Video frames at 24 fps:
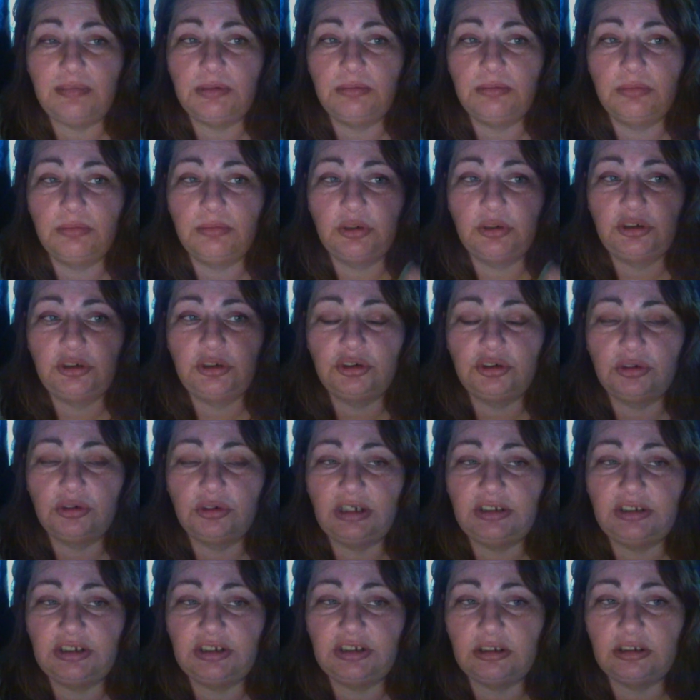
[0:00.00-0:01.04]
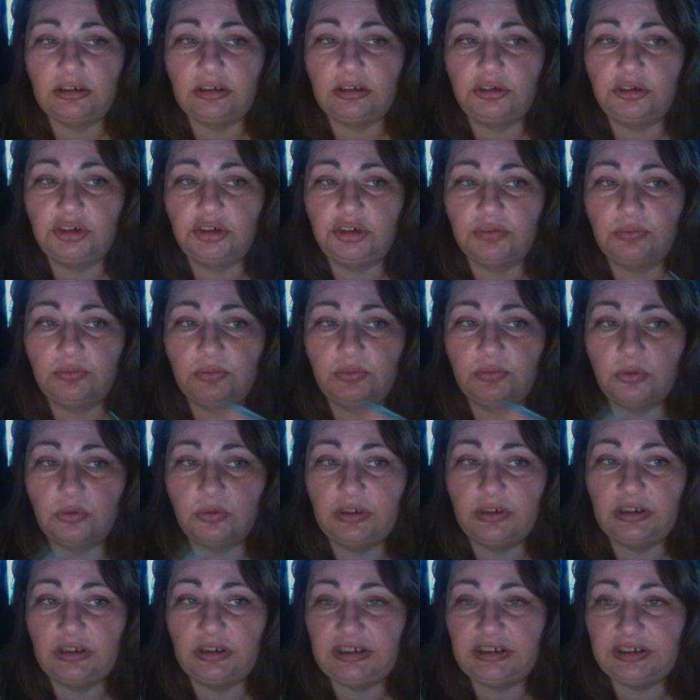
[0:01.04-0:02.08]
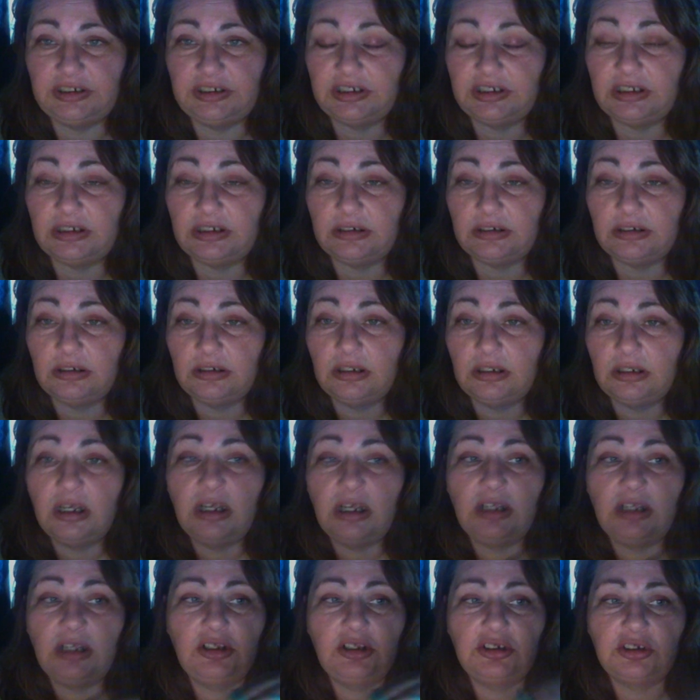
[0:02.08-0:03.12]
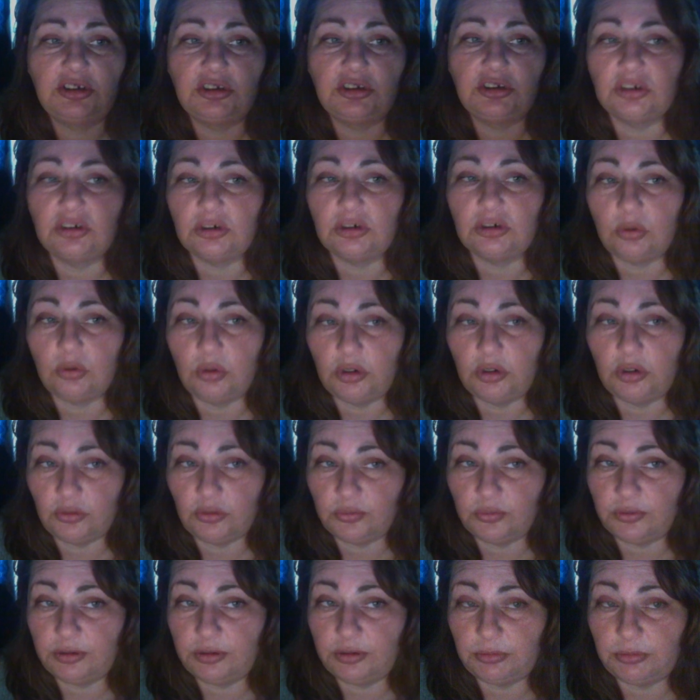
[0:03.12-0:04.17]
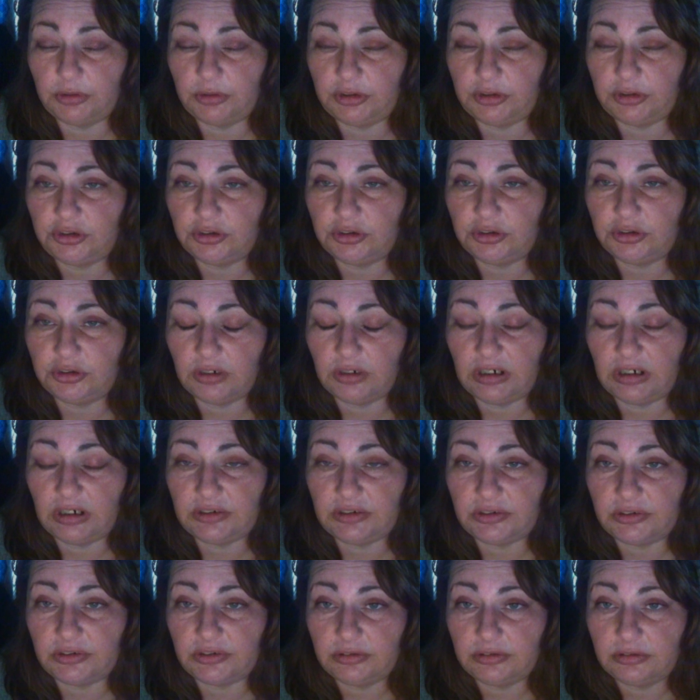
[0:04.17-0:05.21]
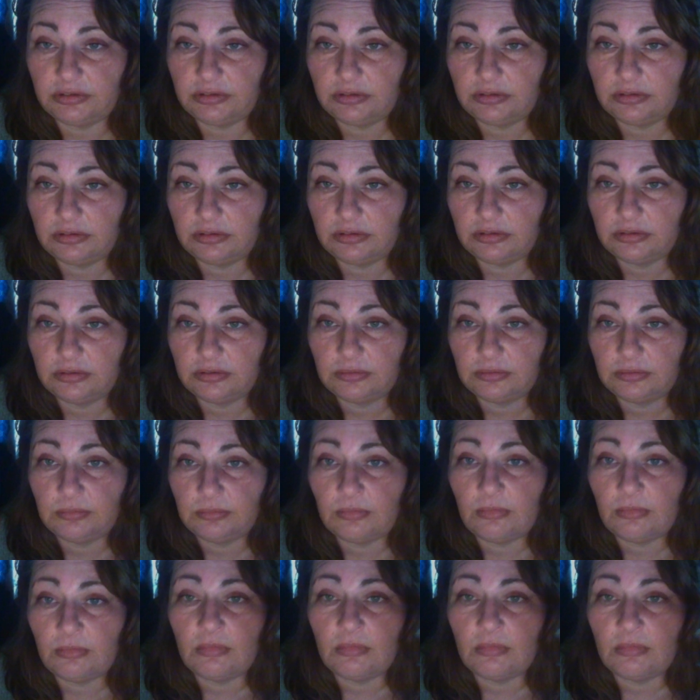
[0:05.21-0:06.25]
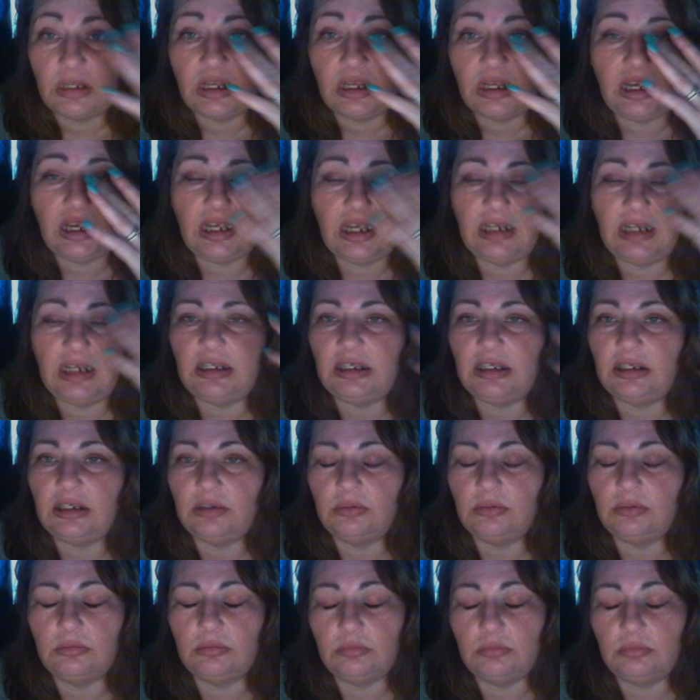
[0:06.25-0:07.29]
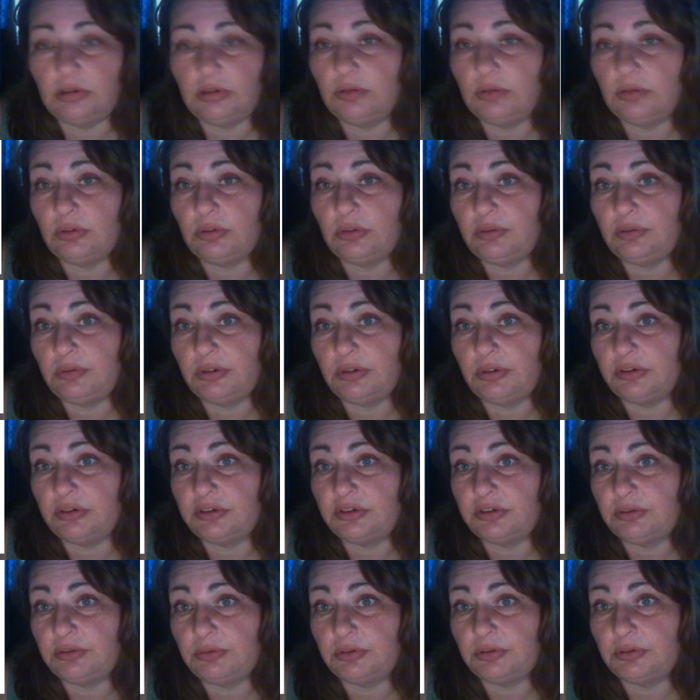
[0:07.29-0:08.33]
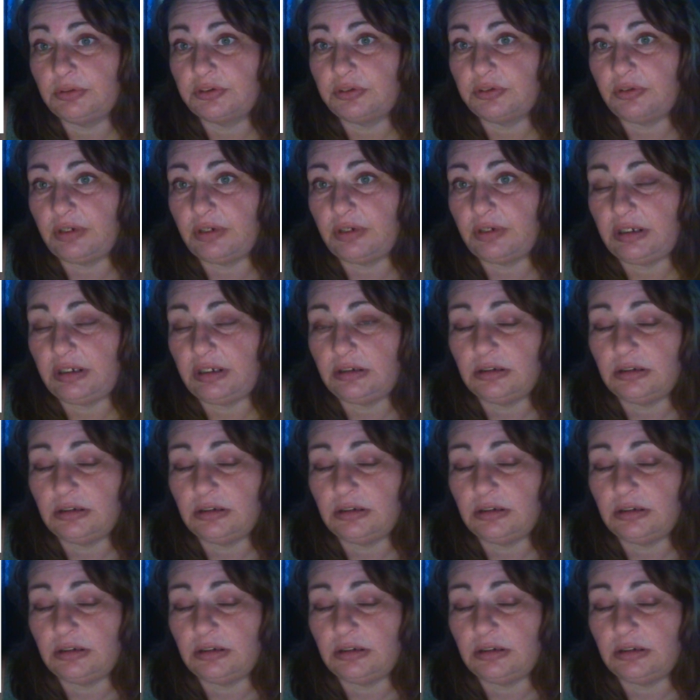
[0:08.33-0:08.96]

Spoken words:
Moisturizing Lotion for oily skin. This is an oil-free moisturizer, and it really works. It works great.